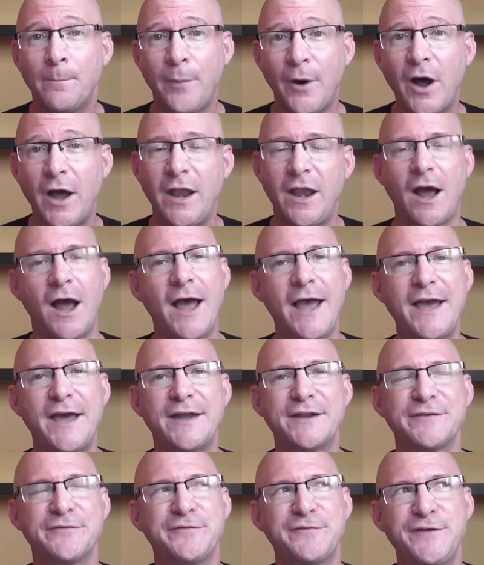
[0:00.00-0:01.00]
But I
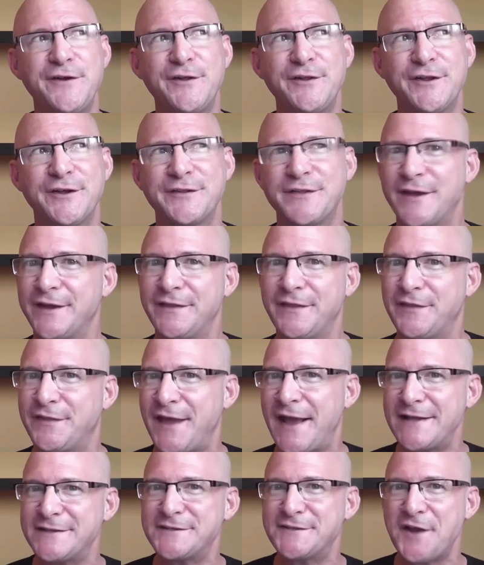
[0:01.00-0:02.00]
had a feeling that
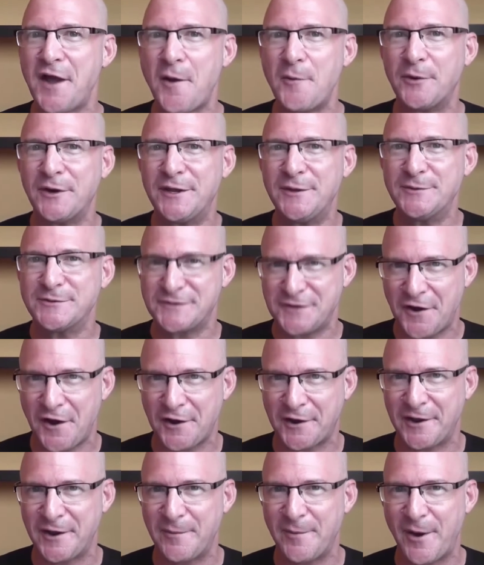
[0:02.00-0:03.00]
that's not what he was
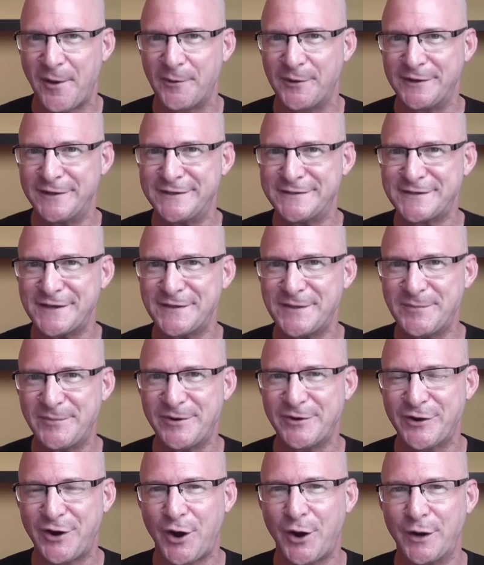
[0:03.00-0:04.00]
talking about when he said the
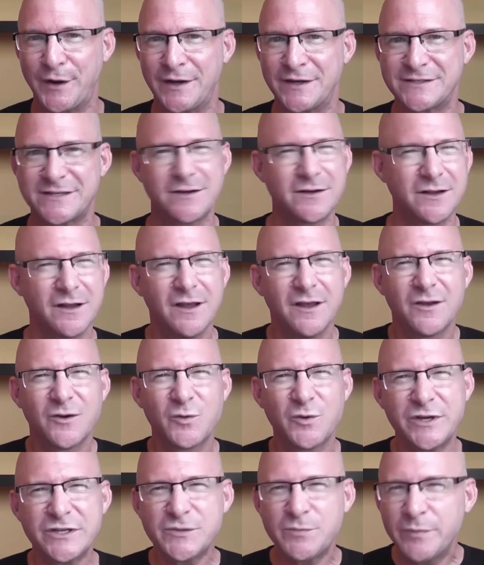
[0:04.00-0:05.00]
beer garden. I said,
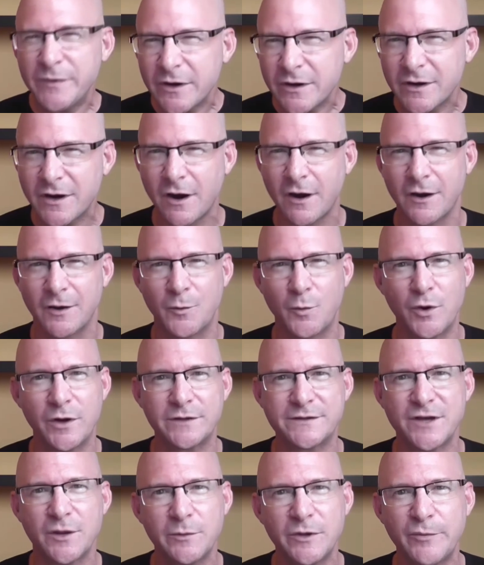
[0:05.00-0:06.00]
which beer garden?
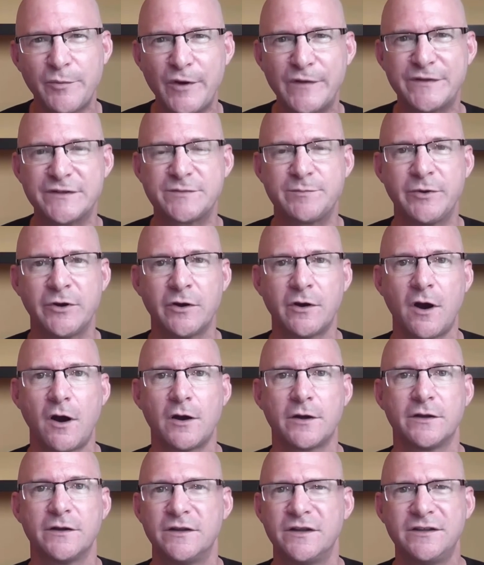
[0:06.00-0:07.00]
What, tell me about this beer
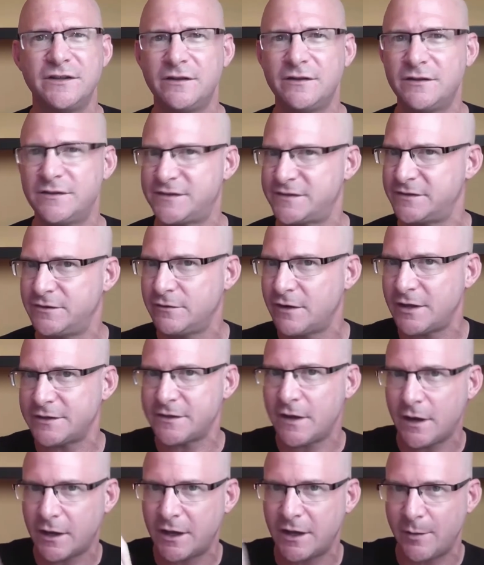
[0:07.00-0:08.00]
garden. You're
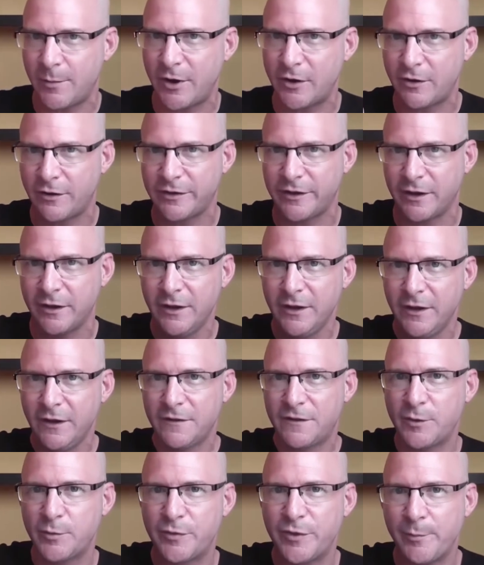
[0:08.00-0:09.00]
not talking about all
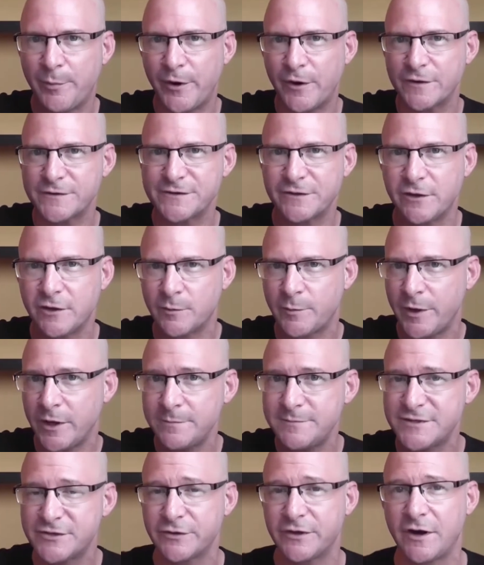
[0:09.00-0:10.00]
the bars along
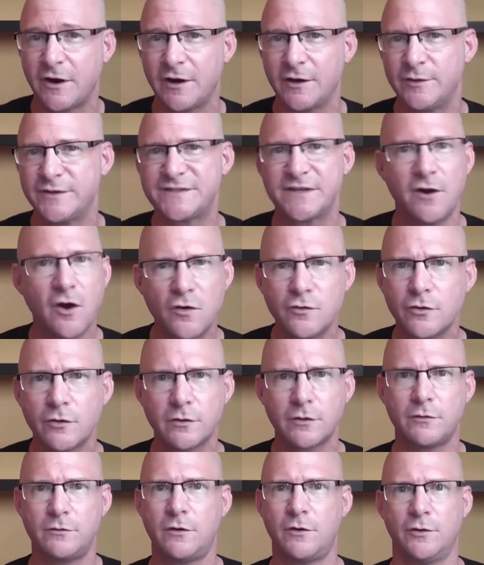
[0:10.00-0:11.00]
Pub Street, are you? He said, oh,
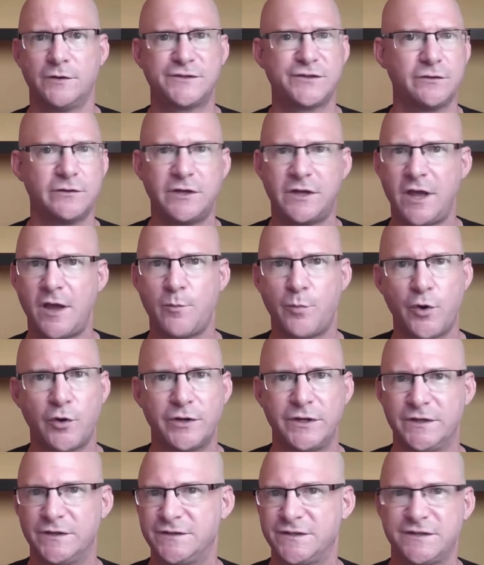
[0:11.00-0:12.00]
no. It's only
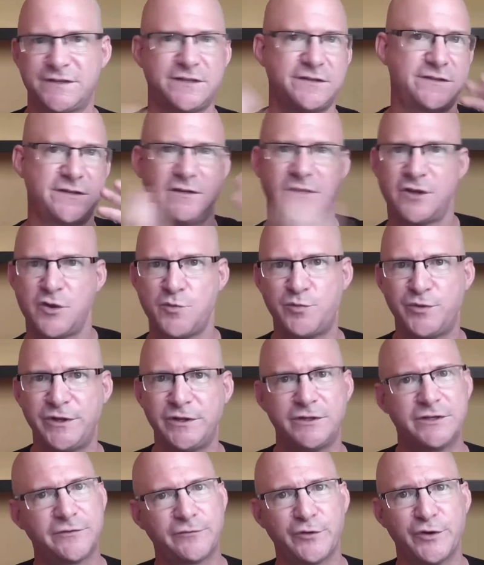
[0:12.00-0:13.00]
Cambodians. It's in a
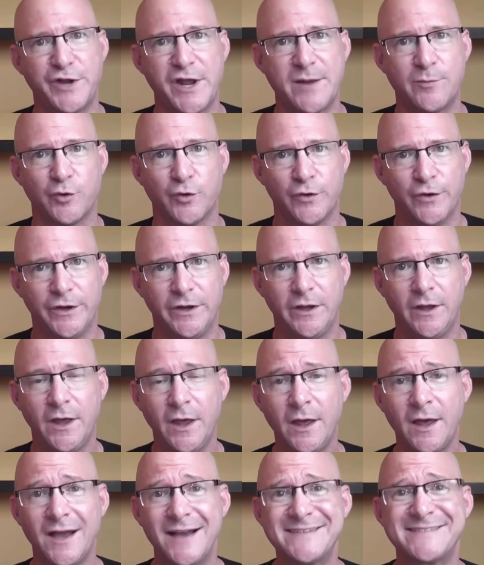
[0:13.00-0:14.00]
completely different neighborhood.
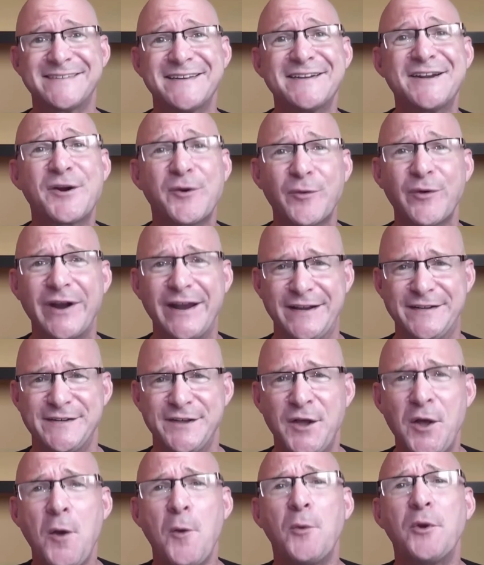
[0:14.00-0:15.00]
I said,
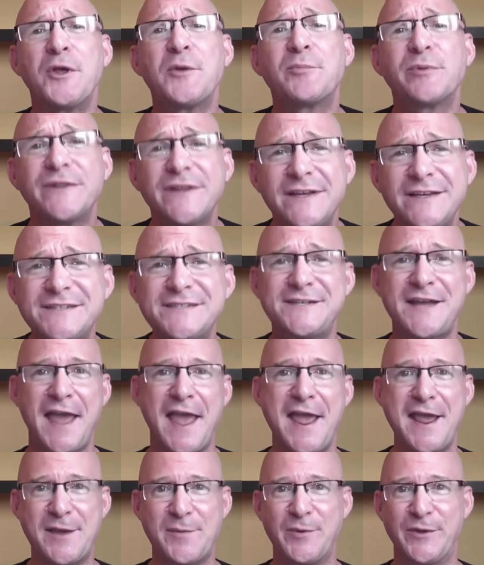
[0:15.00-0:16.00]
great. Will you please
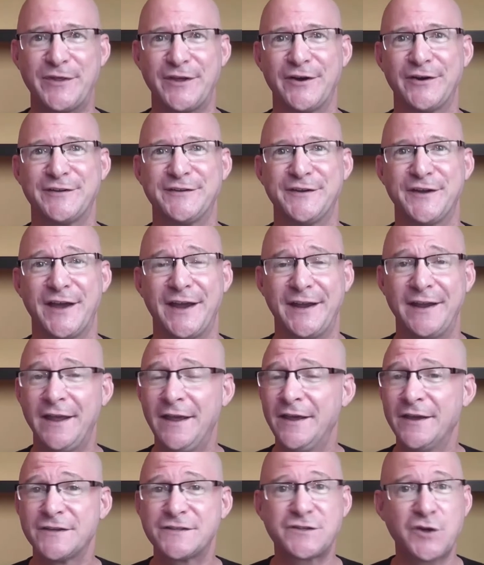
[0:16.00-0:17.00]
take me there tonight?
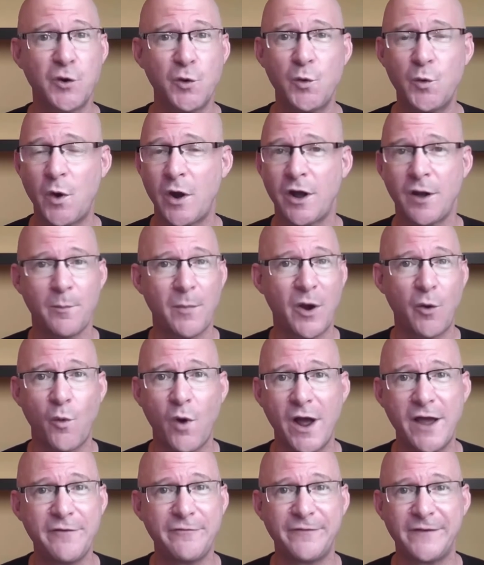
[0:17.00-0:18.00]
So my
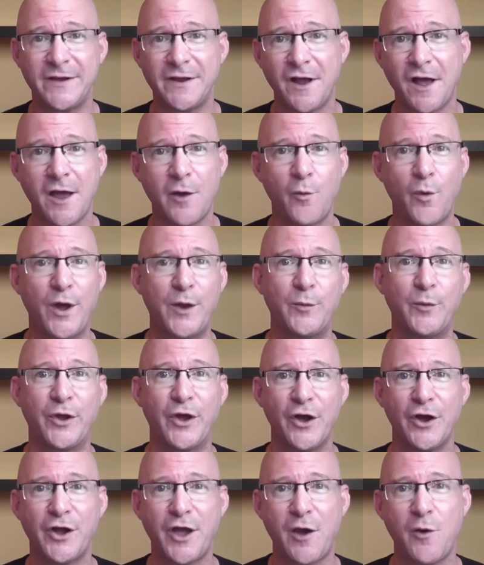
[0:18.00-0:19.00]
wife and I went. We
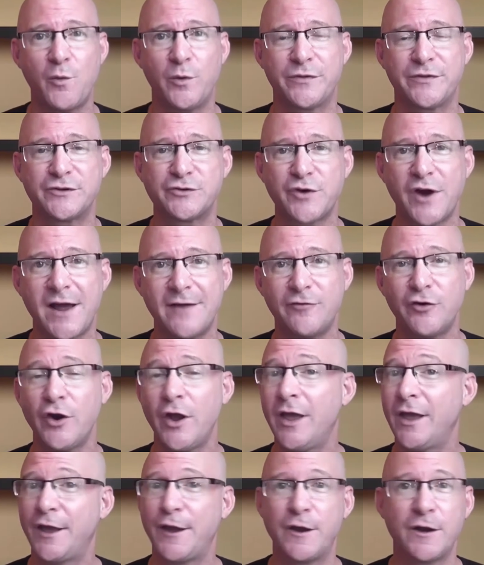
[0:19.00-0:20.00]
hung out with the
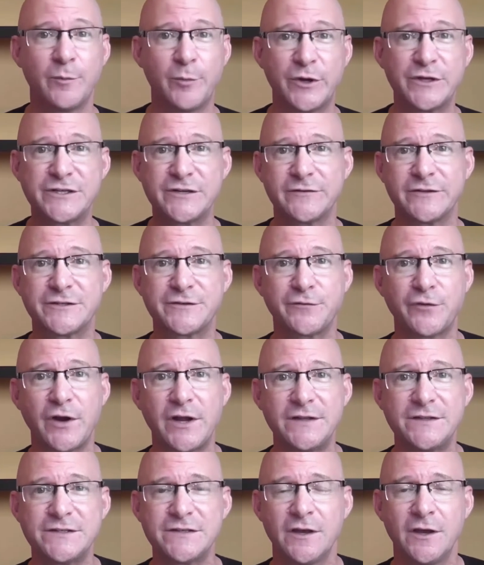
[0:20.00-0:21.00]
driver and a bunch of his
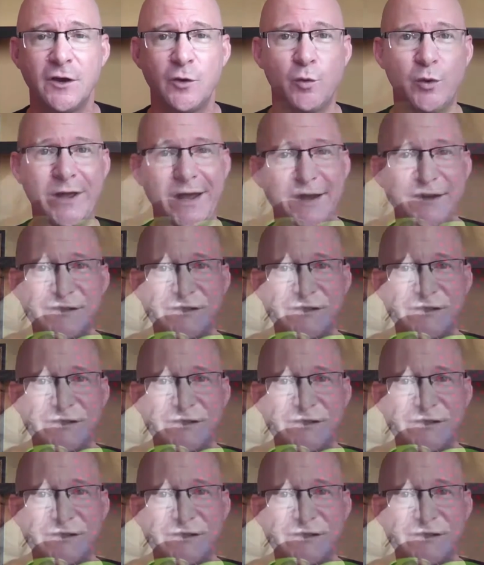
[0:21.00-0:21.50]
friends. We